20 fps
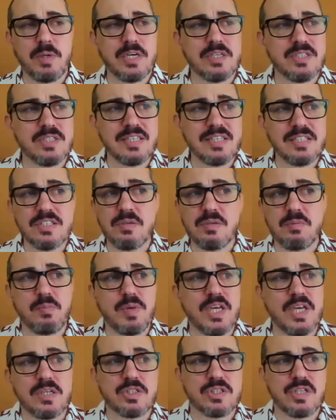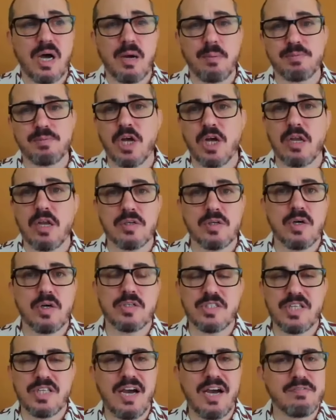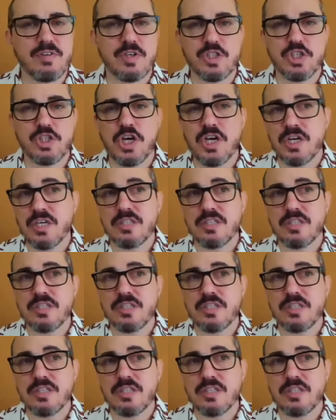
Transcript: Because that doesn't mean stop dollar cost averaging,